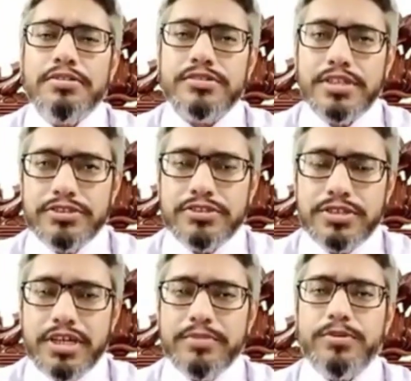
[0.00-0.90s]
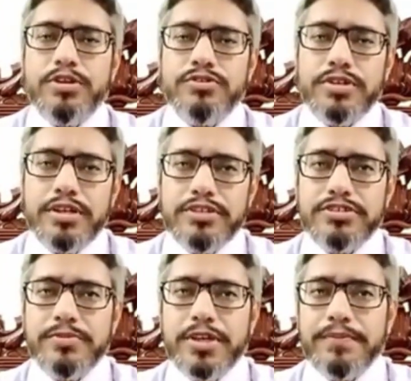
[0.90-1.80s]
such type of a
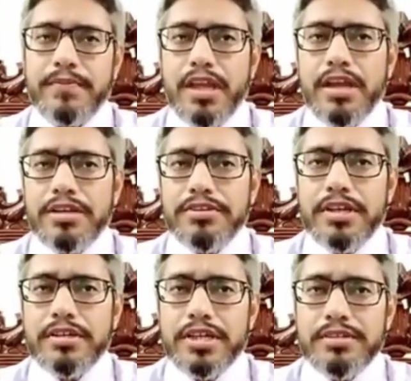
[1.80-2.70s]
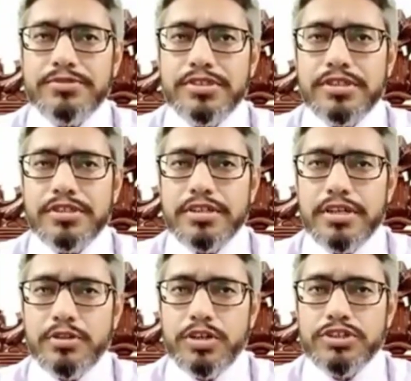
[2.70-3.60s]
resume. Then comes
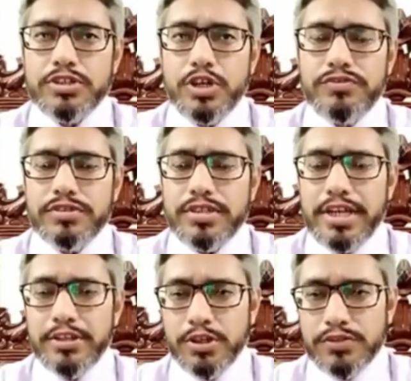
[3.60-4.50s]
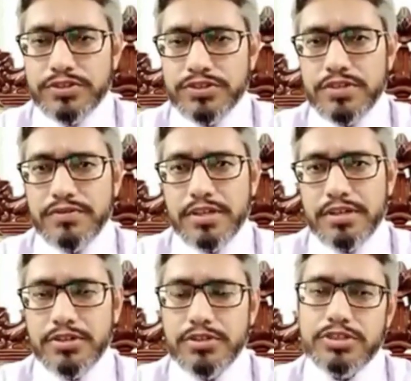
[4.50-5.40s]
the question of the length of the
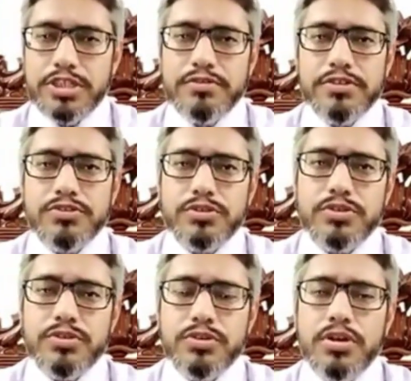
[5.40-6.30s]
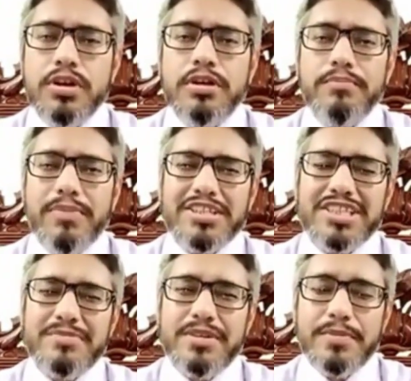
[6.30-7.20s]
CV. Your CV should go
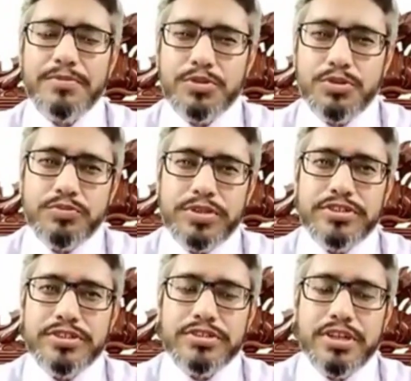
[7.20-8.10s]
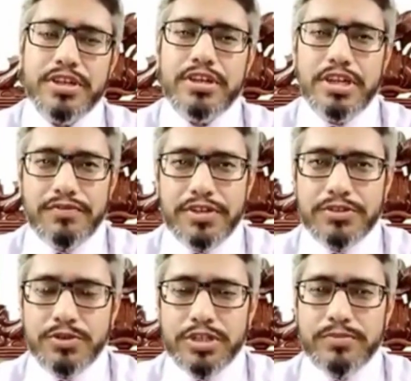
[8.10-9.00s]
maximum up to 2 pages. If it
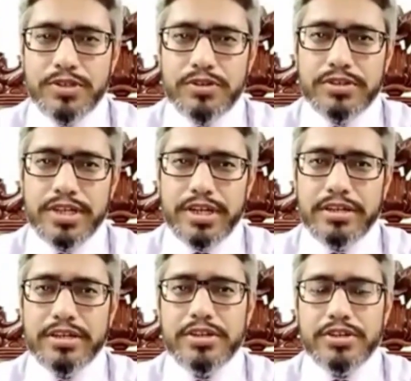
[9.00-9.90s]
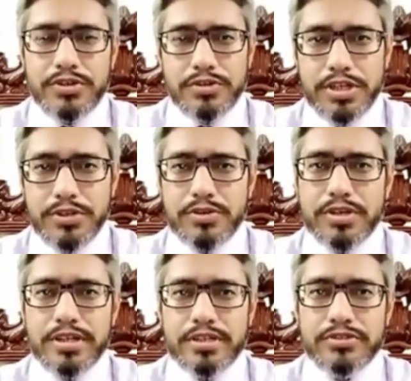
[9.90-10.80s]
is going beyond that, you need to
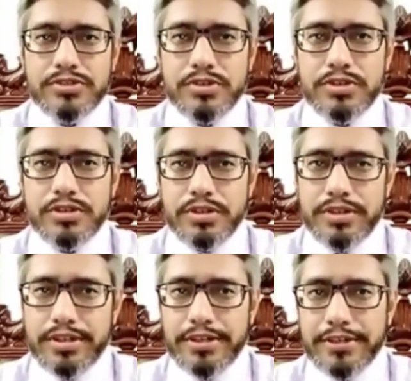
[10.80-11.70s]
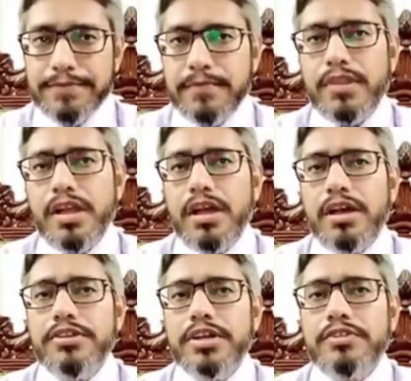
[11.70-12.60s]
condense your content.
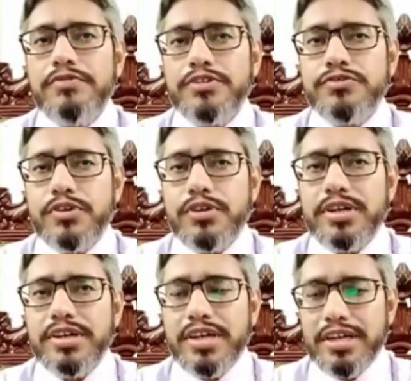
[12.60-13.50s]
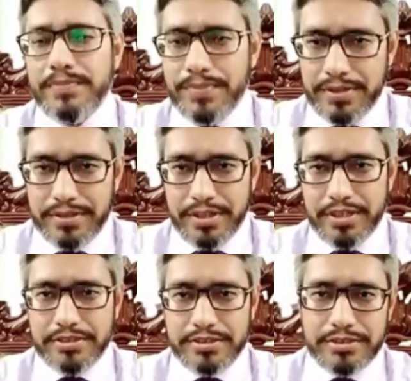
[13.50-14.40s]
Then which font type
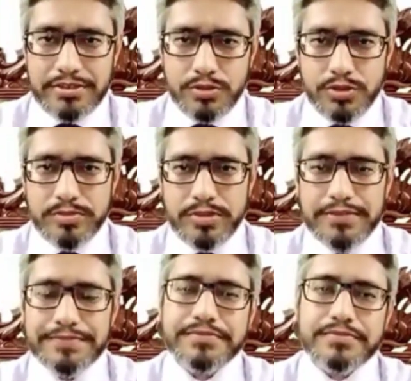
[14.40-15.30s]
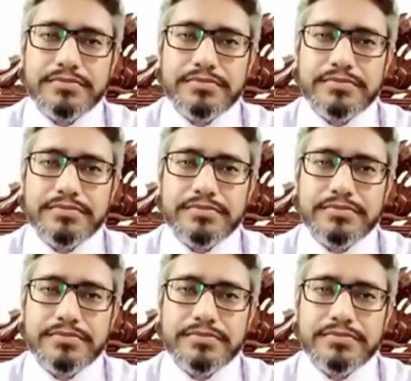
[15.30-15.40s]
is suitable?